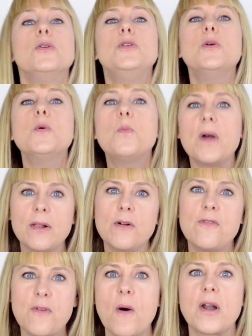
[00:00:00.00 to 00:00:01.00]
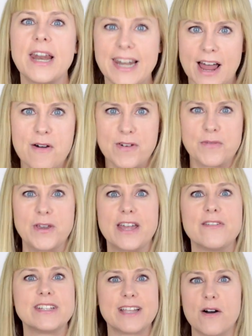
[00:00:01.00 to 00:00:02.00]
You will fall in love if you
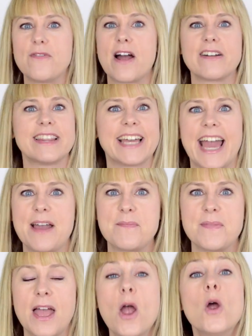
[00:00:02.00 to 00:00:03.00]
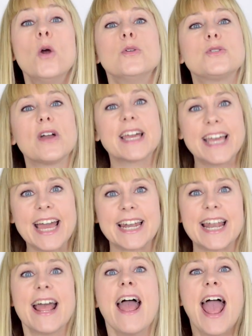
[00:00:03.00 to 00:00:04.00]
give yourself out in the game. So
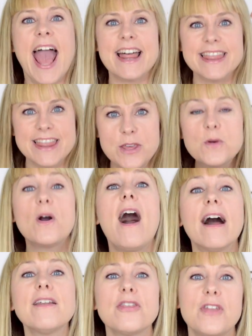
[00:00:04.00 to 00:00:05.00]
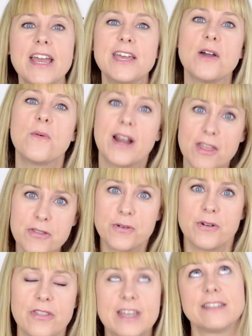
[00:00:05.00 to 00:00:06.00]
again, you can't think your way
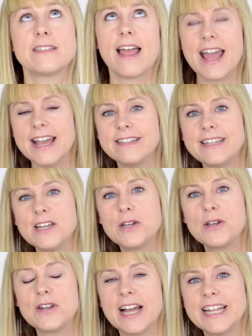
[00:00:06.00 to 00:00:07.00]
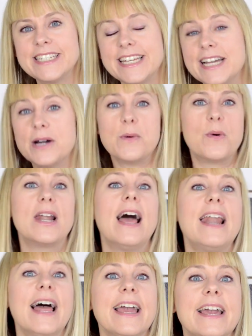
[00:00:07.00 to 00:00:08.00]
through to this. Is it a good idea? Will
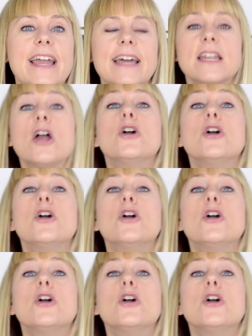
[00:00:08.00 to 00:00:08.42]
I like it?